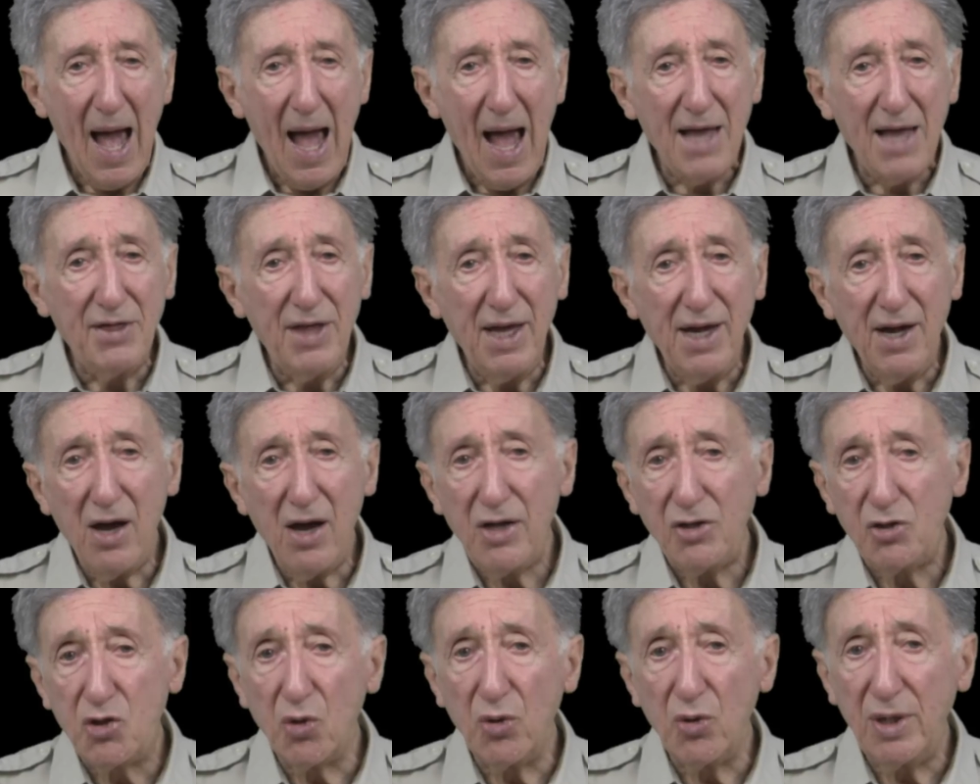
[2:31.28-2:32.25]
And then I
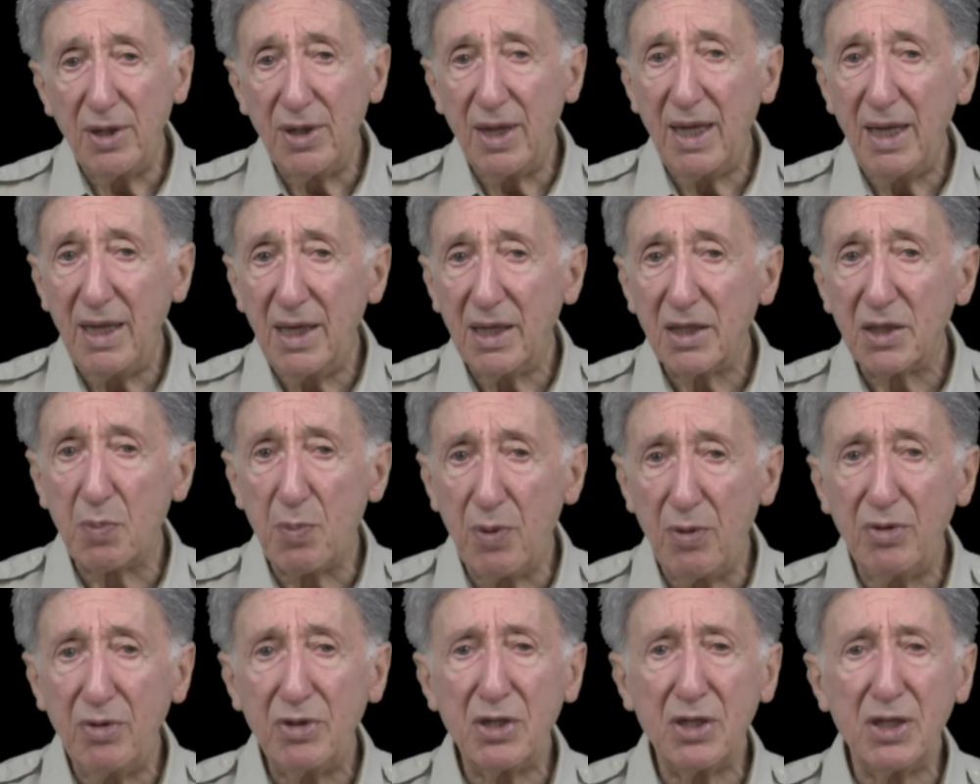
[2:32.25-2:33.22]
joined the
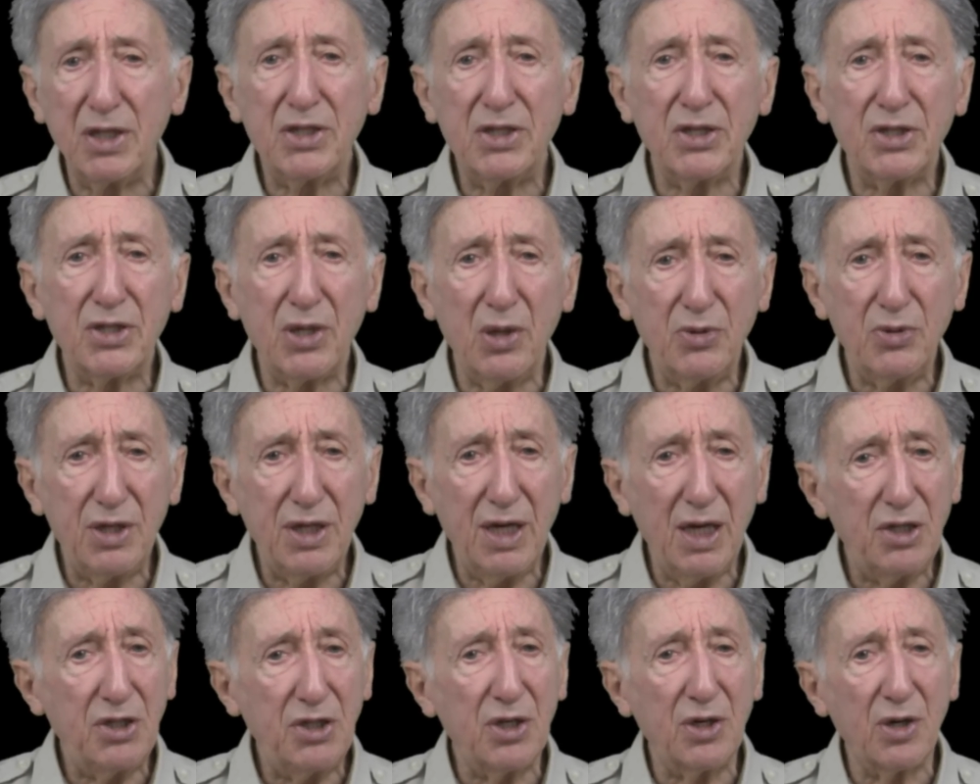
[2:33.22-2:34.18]
Spiritualist
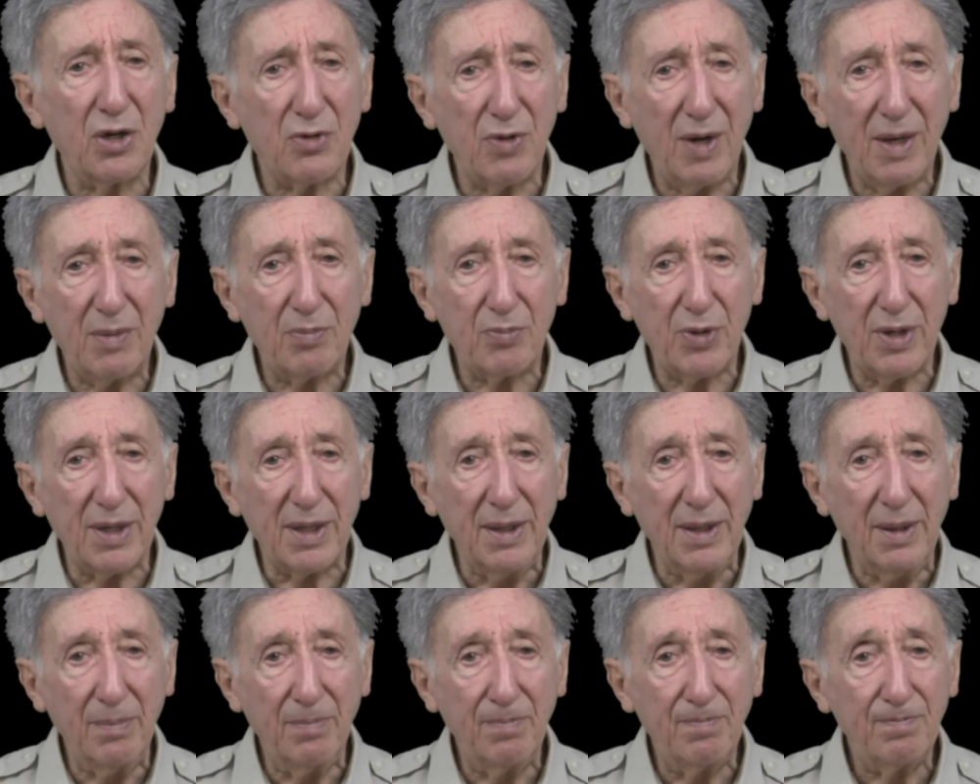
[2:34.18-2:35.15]
Association of Great
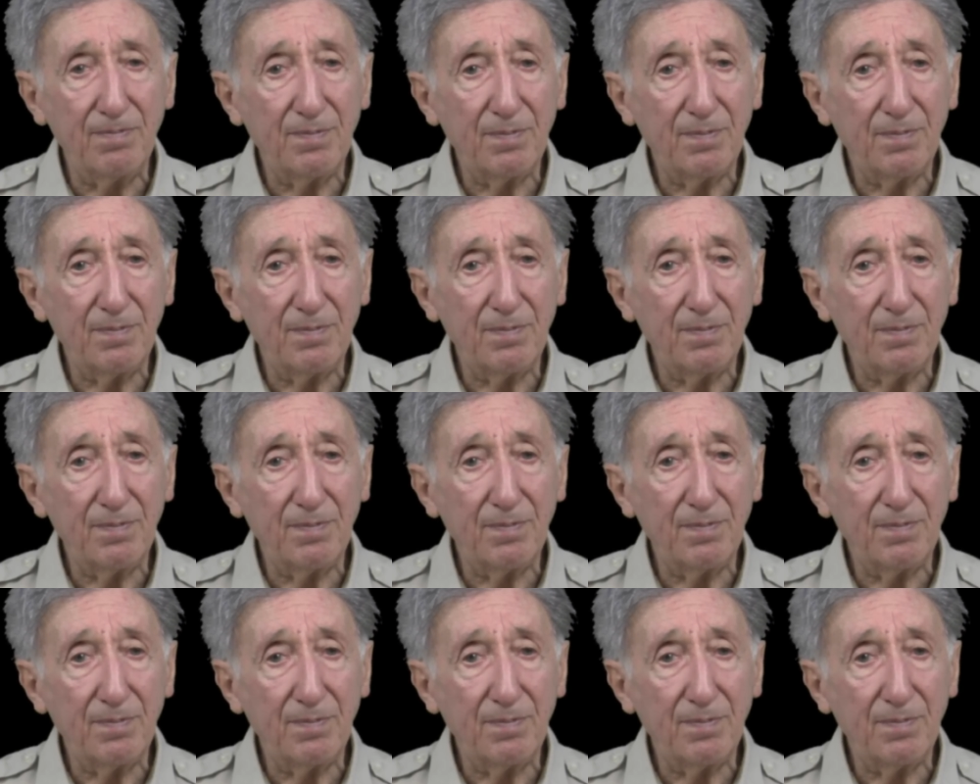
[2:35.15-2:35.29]
Britain.